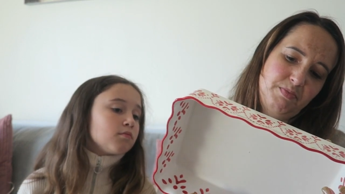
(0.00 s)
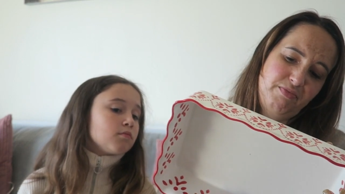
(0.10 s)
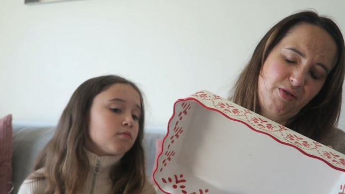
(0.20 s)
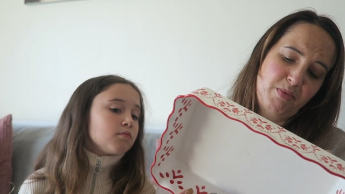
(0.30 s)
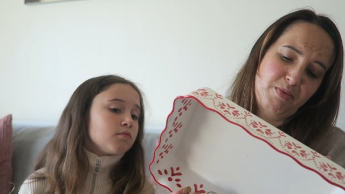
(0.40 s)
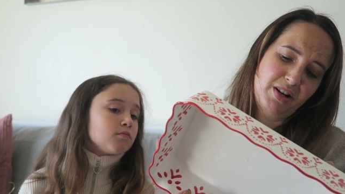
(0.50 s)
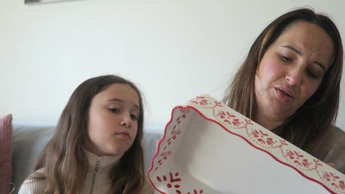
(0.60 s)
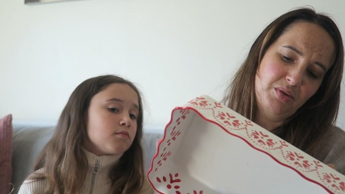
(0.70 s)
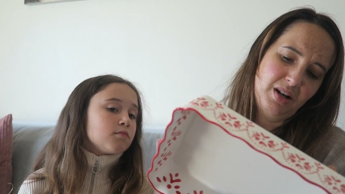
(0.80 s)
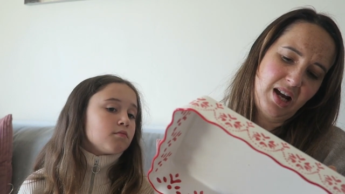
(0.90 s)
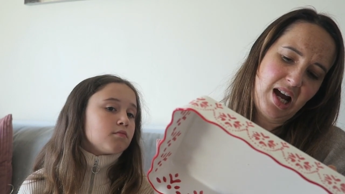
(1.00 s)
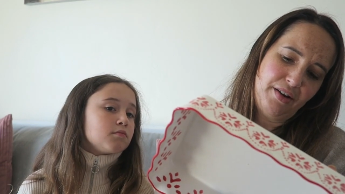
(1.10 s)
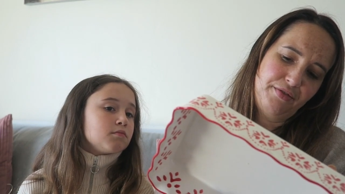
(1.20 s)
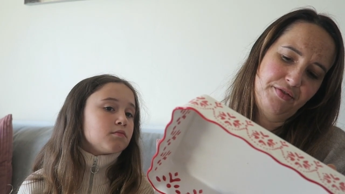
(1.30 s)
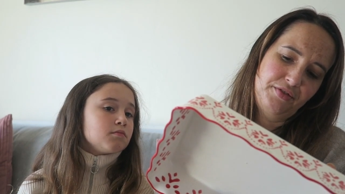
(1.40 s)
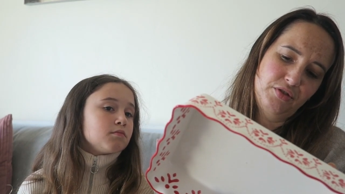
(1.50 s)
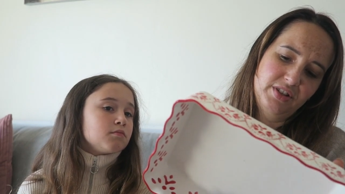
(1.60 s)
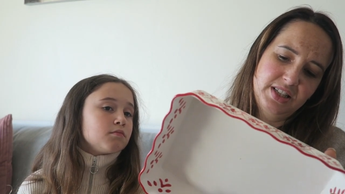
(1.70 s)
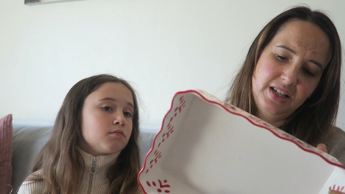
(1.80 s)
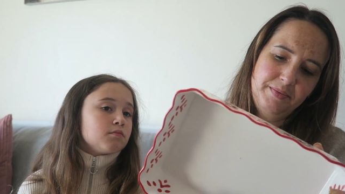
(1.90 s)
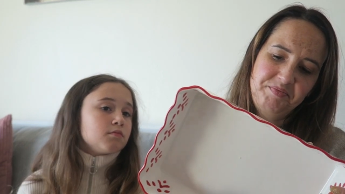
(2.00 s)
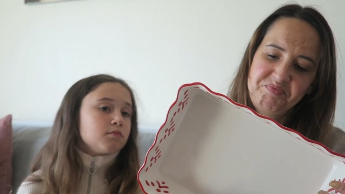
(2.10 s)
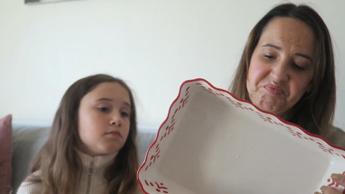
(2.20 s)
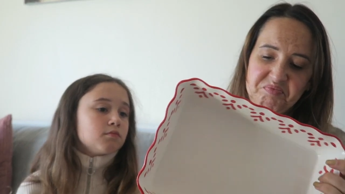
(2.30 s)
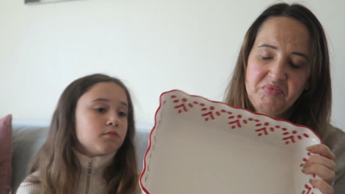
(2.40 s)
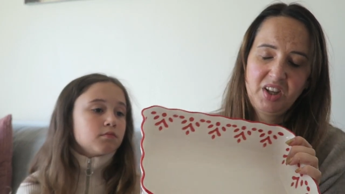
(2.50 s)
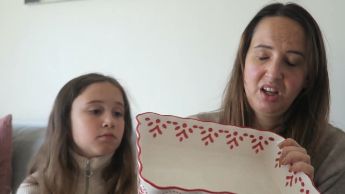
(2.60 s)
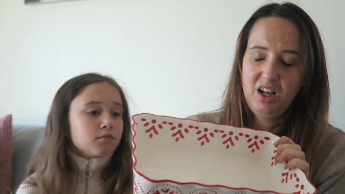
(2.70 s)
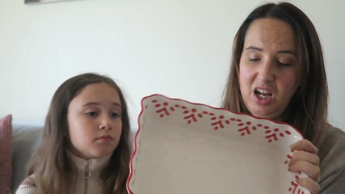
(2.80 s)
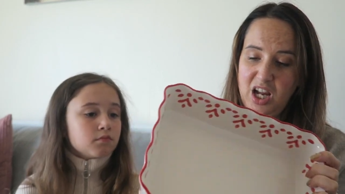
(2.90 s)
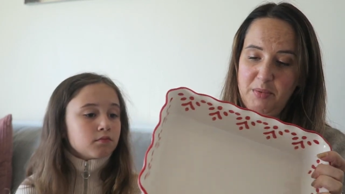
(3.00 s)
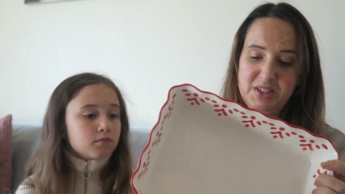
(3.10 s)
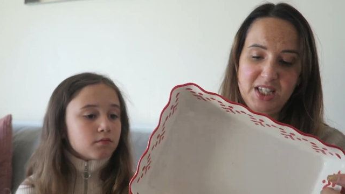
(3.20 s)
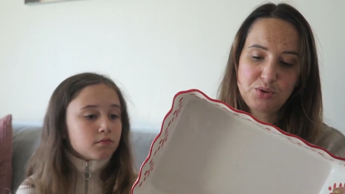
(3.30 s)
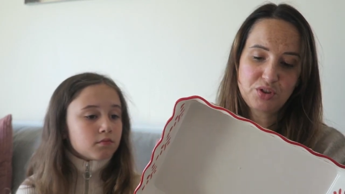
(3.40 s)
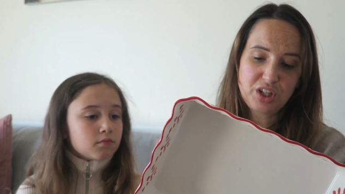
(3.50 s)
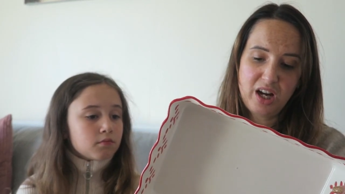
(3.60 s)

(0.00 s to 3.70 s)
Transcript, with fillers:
Speaker 1: from a brand called Aphorism. It's dishwasher,